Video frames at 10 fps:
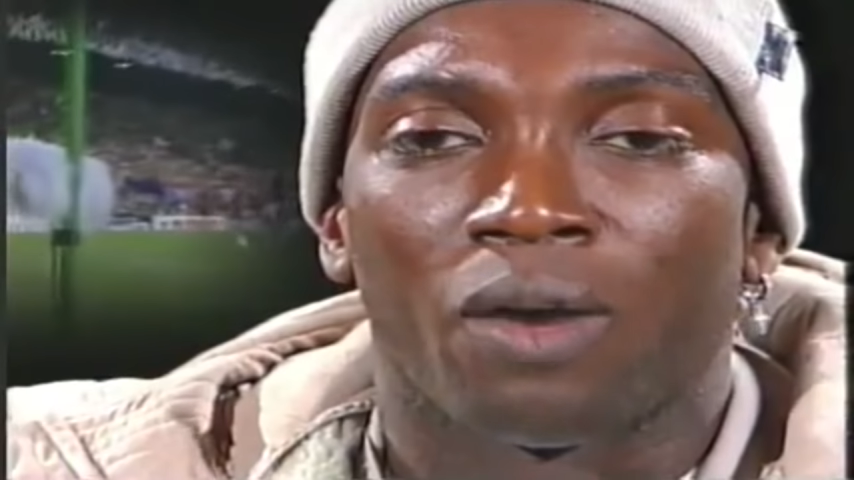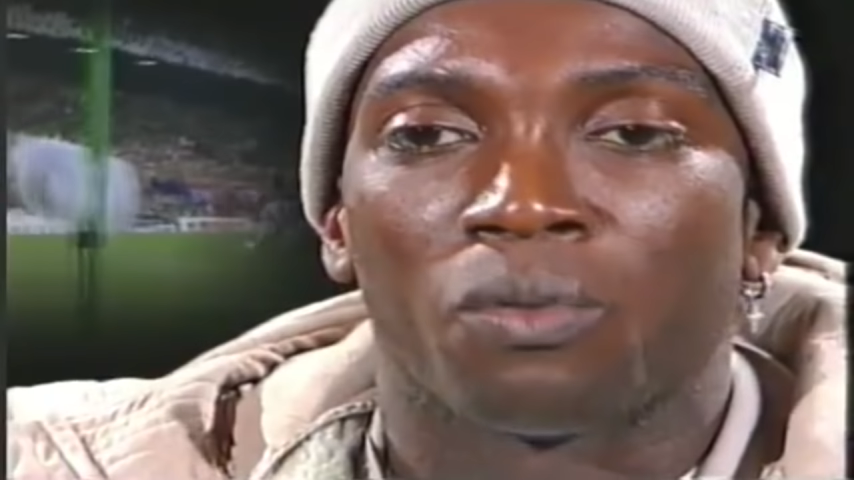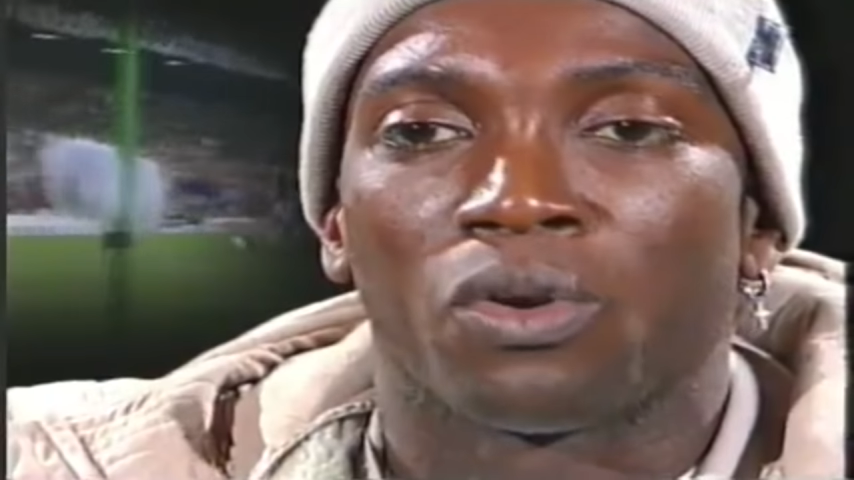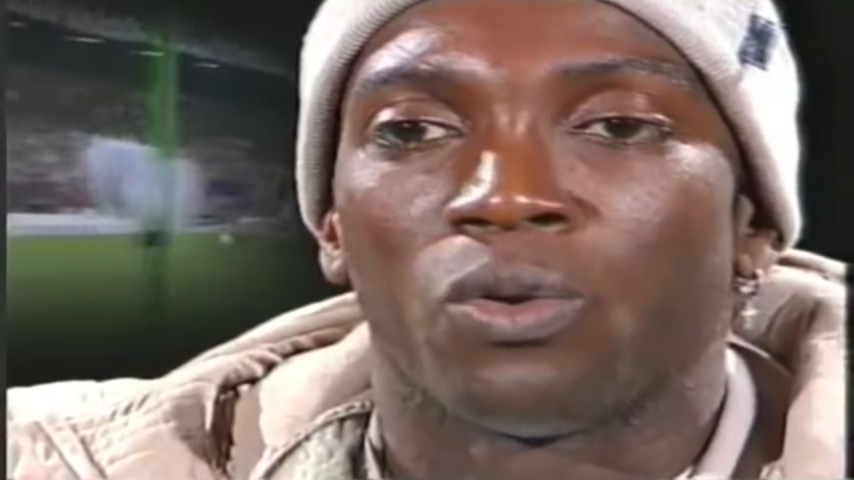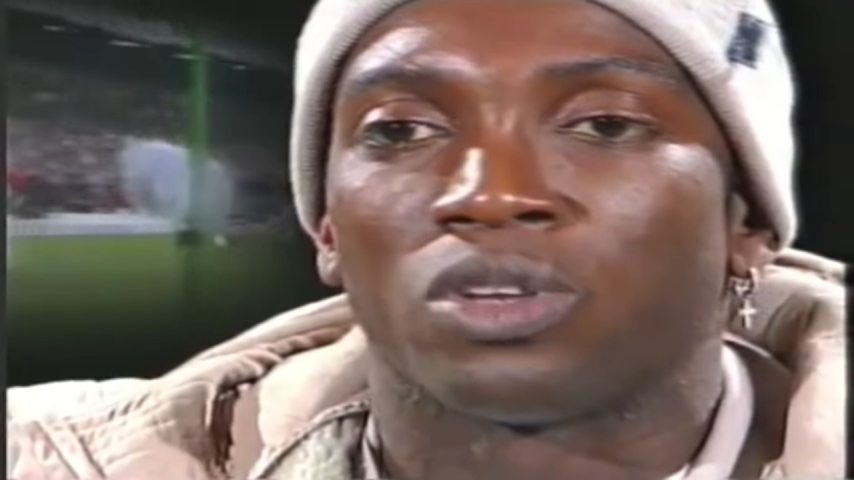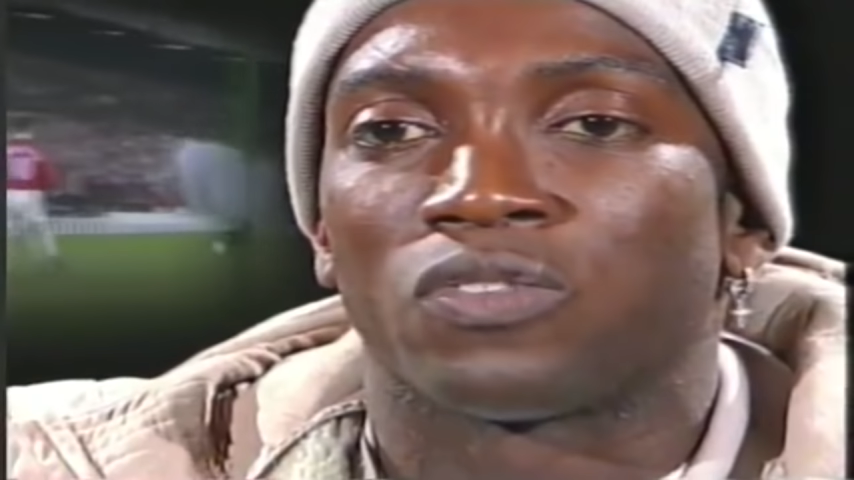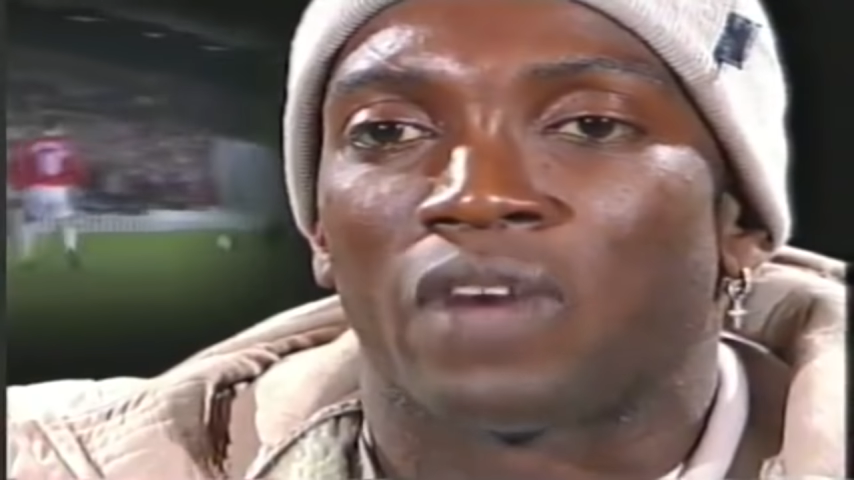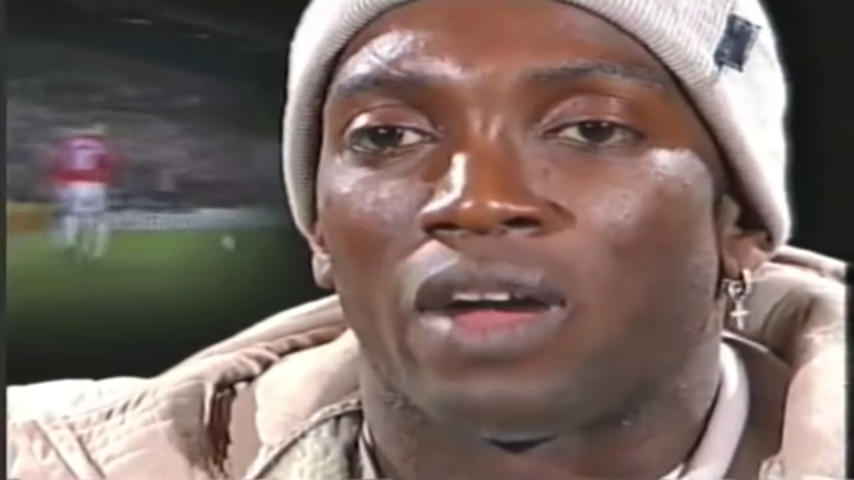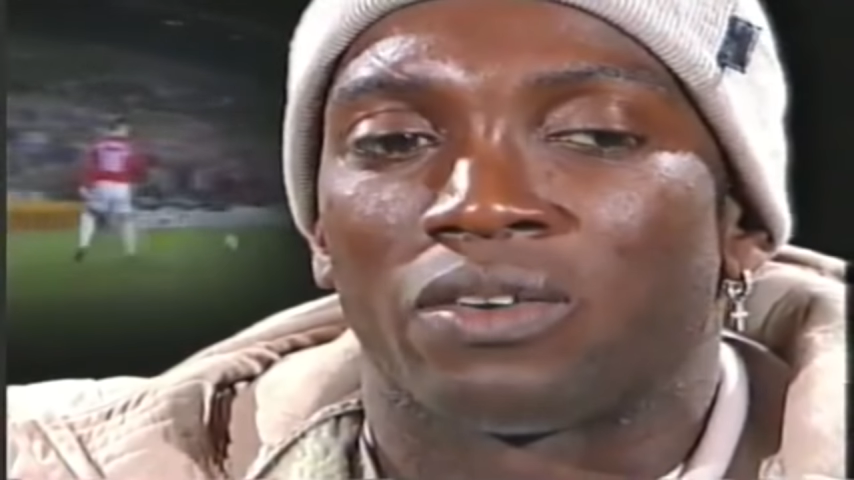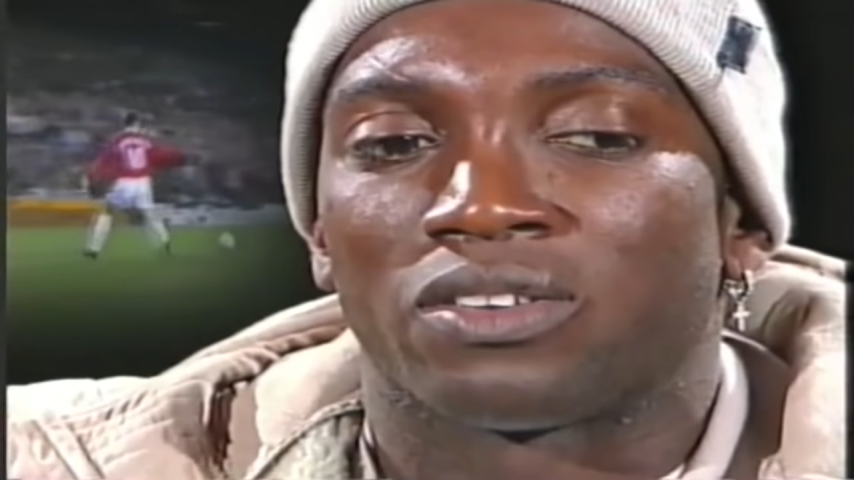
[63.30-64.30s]
I, I would go as
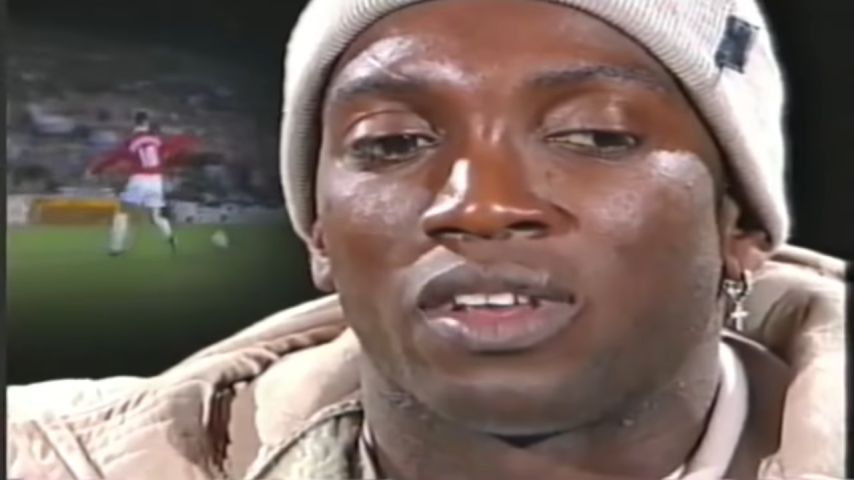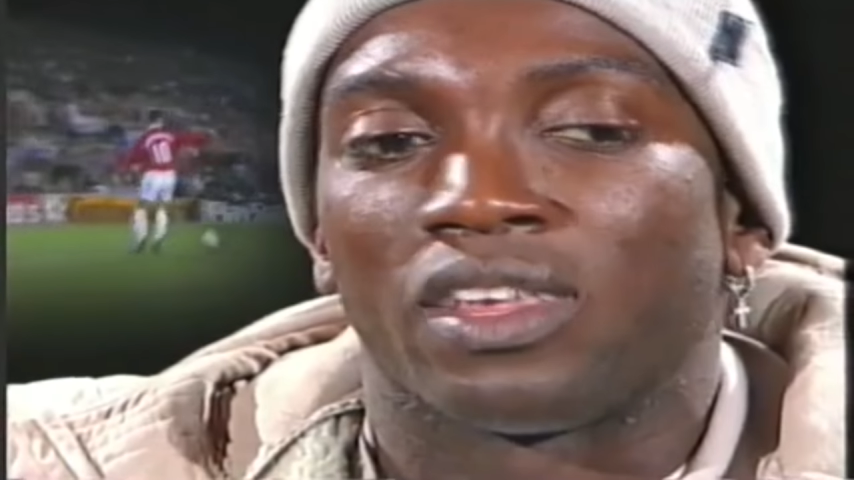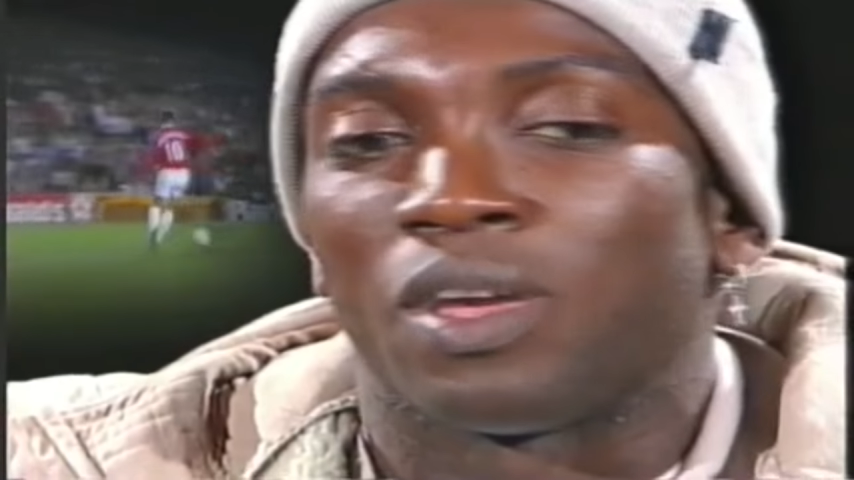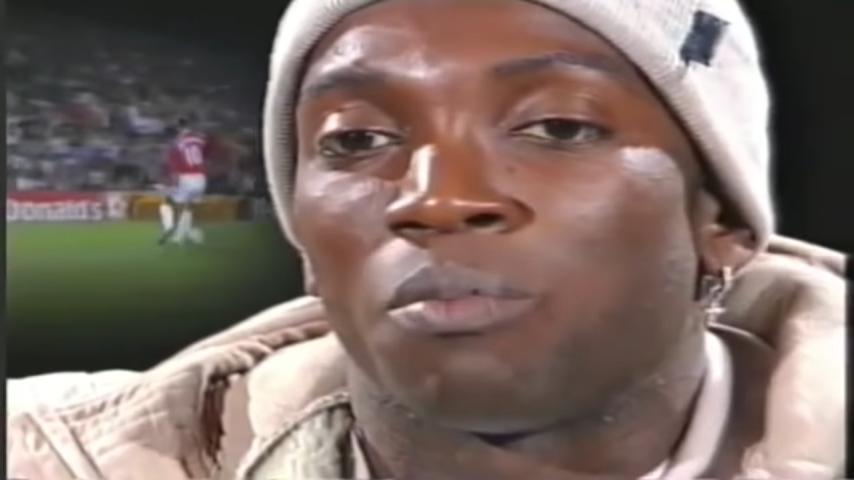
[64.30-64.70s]
far as say,